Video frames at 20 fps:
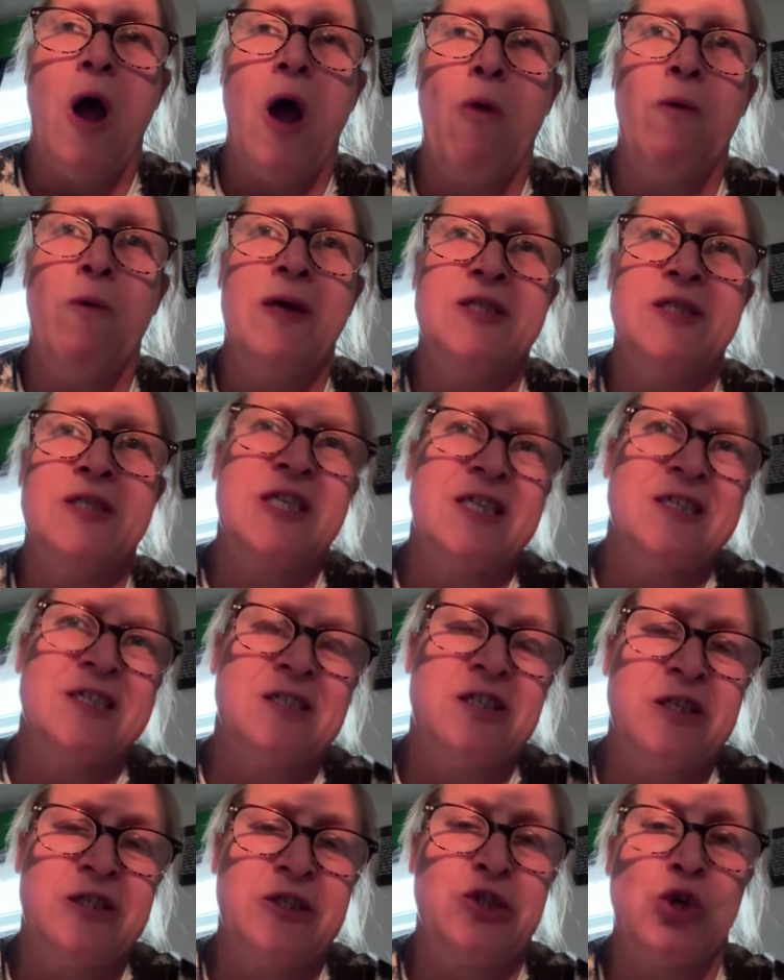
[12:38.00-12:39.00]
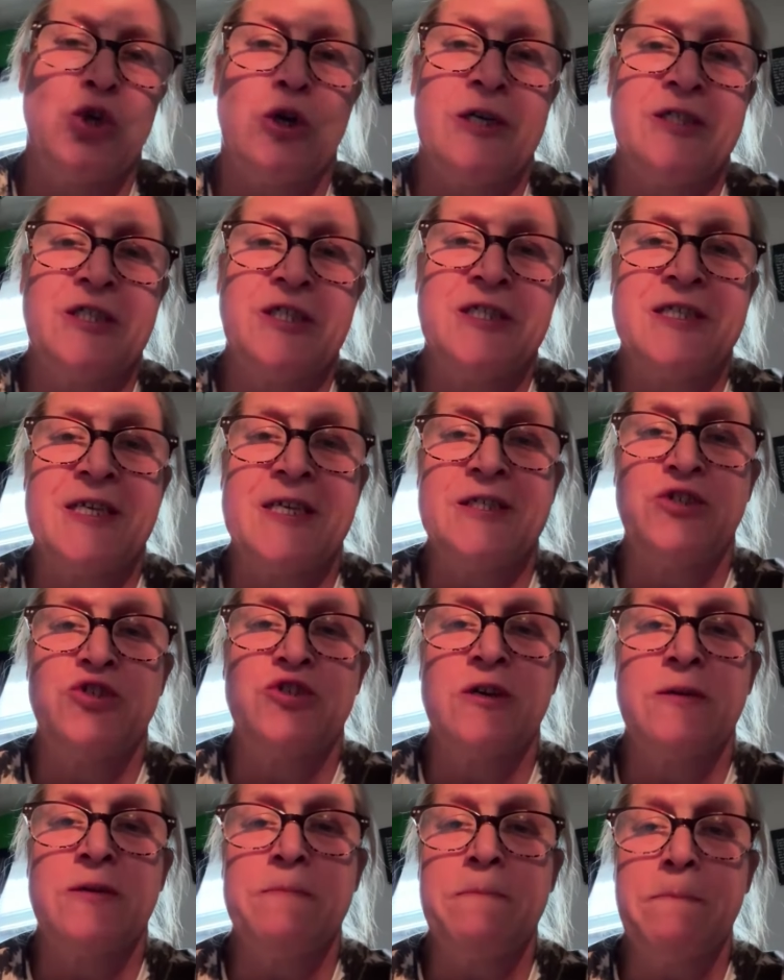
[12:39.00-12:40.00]
which is the George
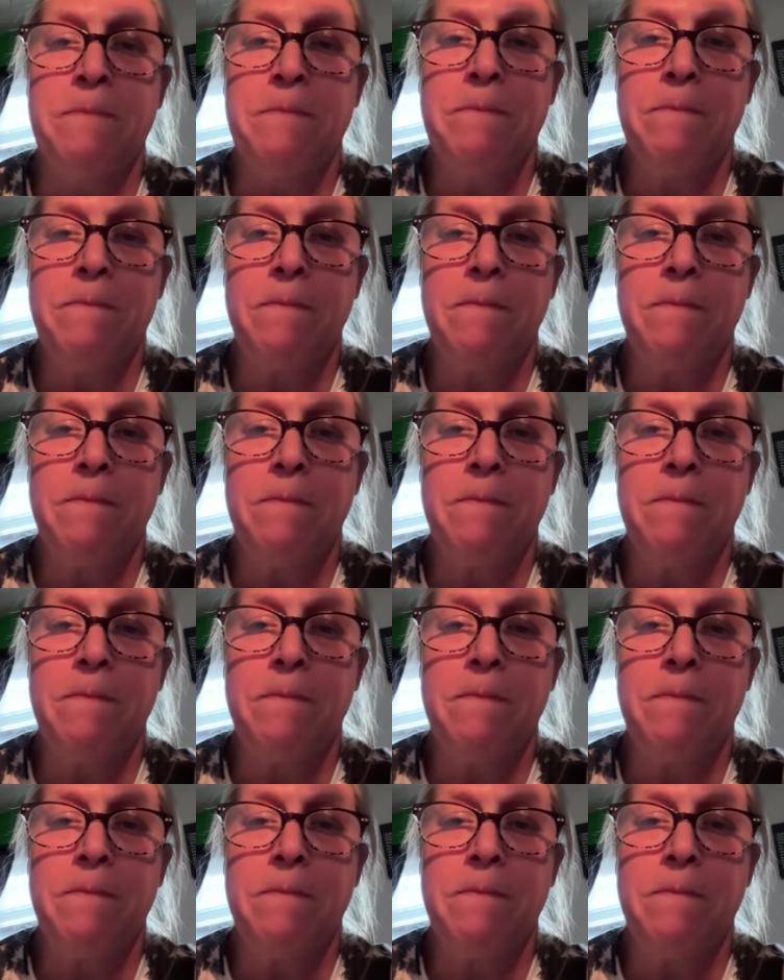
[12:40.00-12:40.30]
syndrome,